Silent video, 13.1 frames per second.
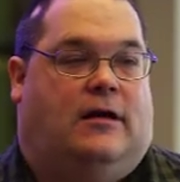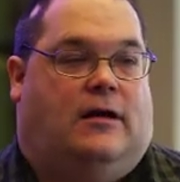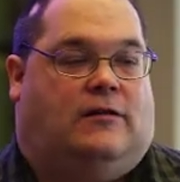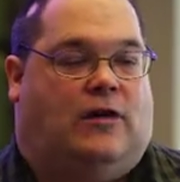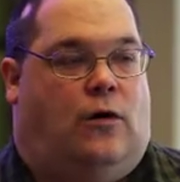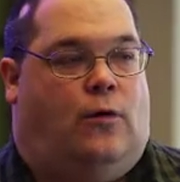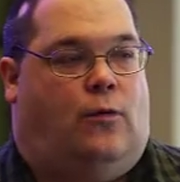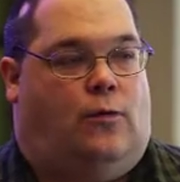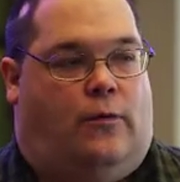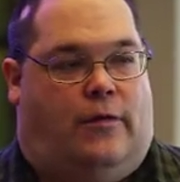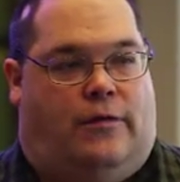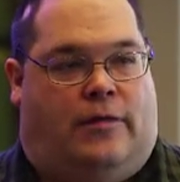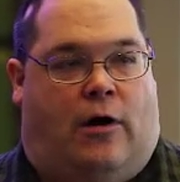So
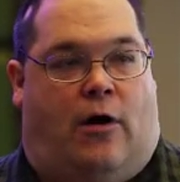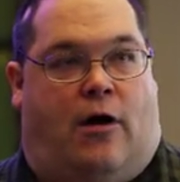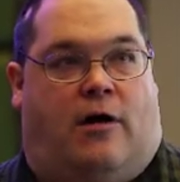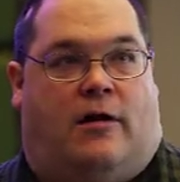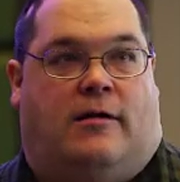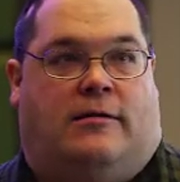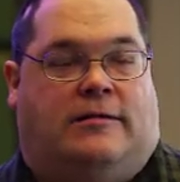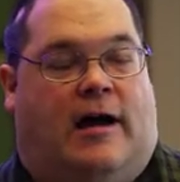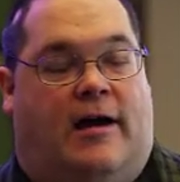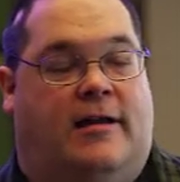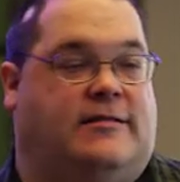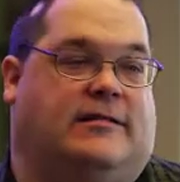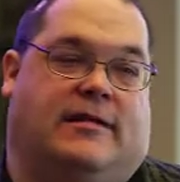there are
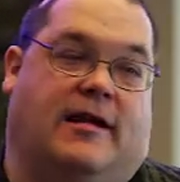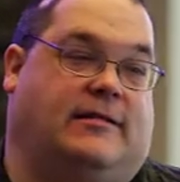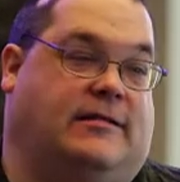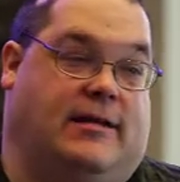tons and tons and